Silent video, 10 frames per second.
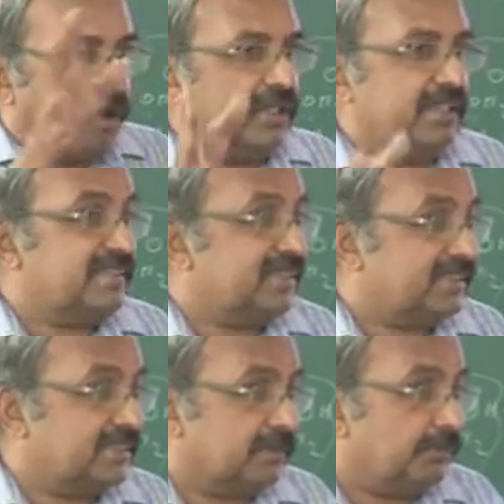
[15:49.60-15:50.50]
in all this
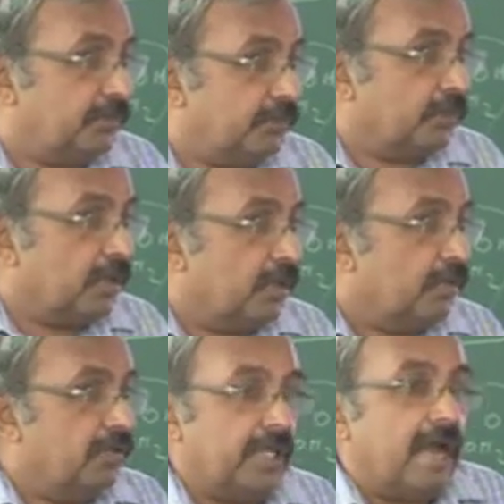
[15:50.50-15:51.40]
system,
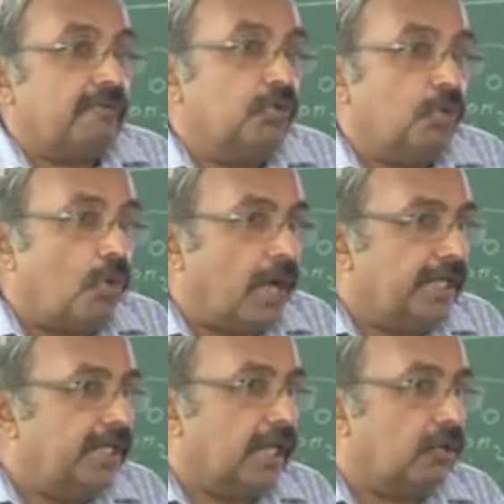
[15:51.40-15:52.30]
we have no
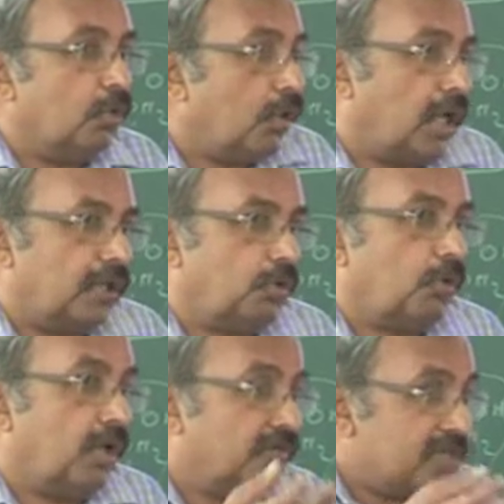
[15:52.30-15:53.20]
idea, no
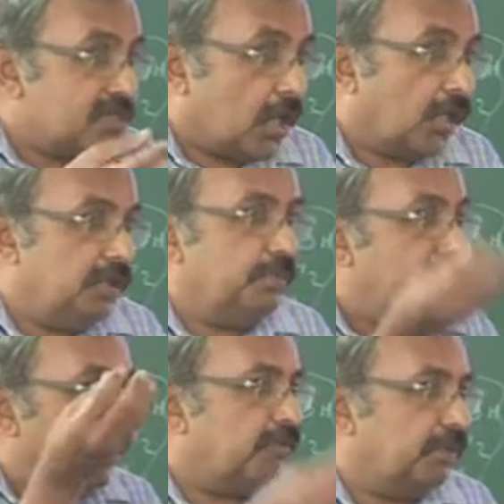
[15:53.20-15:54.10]
control of the
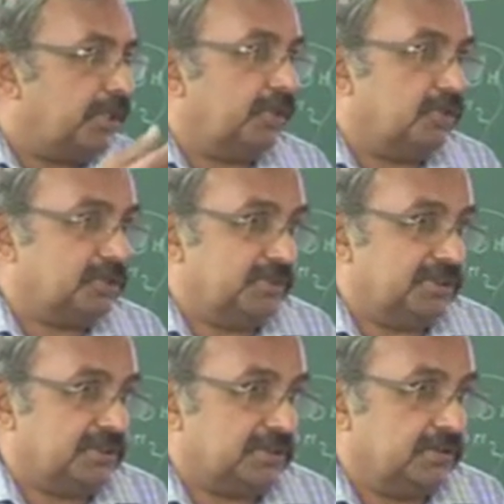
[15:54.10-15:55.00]
solubility of a particular
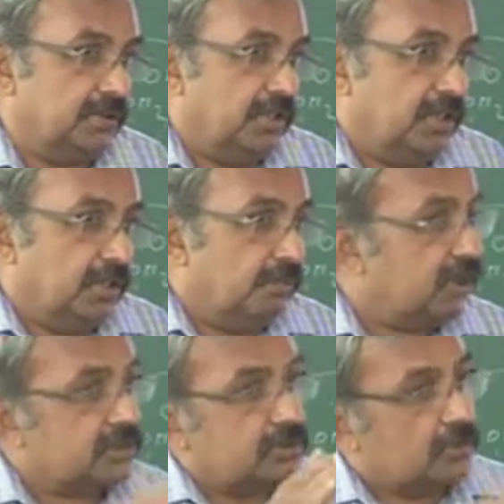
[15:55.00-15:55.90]
species.
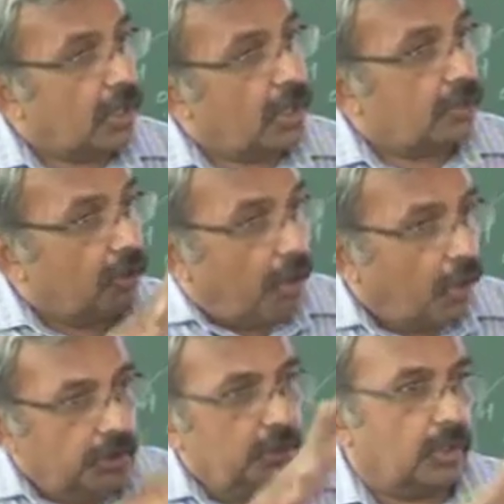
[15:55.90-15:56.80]
Because not
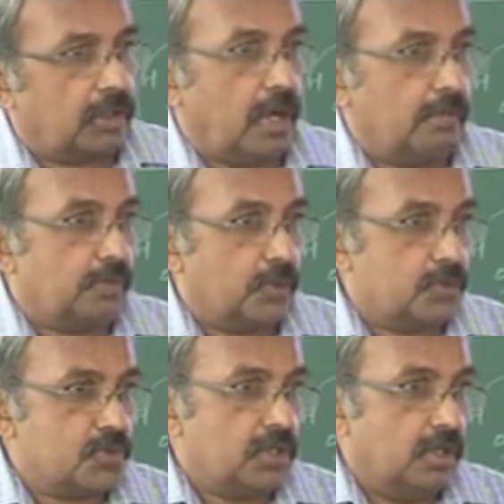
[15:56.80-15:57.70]
all your
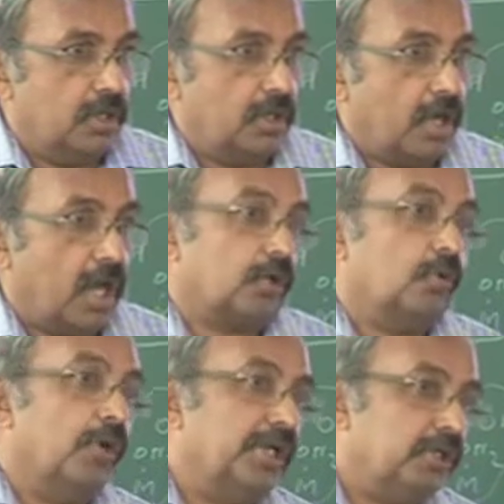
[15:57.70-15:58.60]
compounds
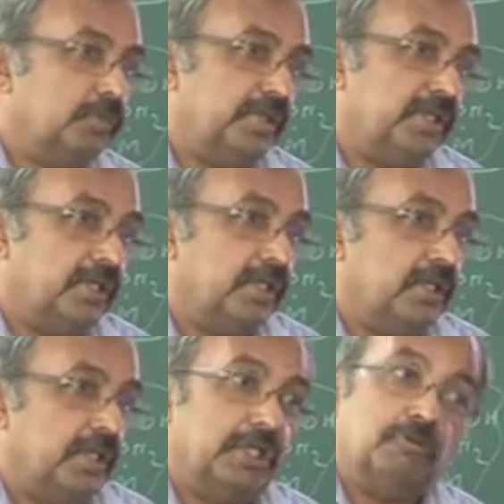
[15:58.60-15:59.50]
are going to be
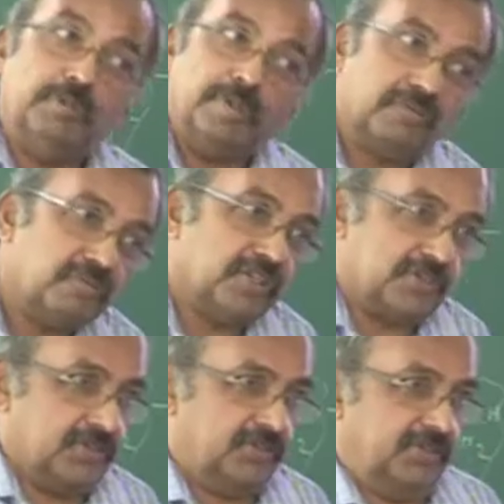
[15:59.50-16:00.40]
equilibrium
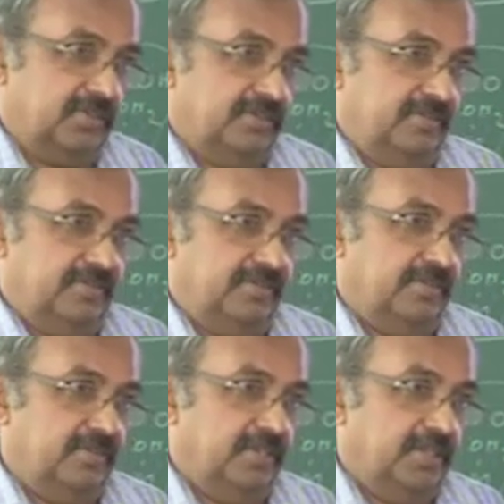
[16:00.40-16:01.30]
phases.
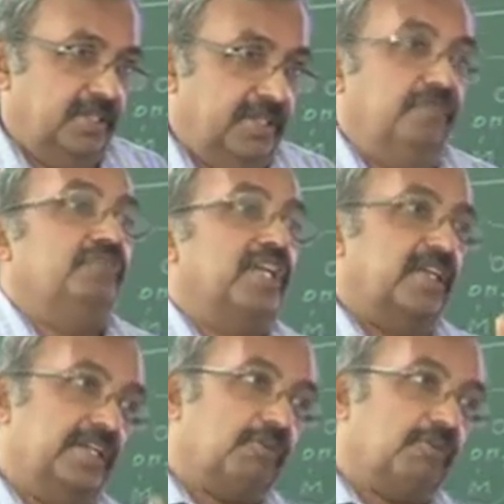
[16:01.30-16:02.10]
If they are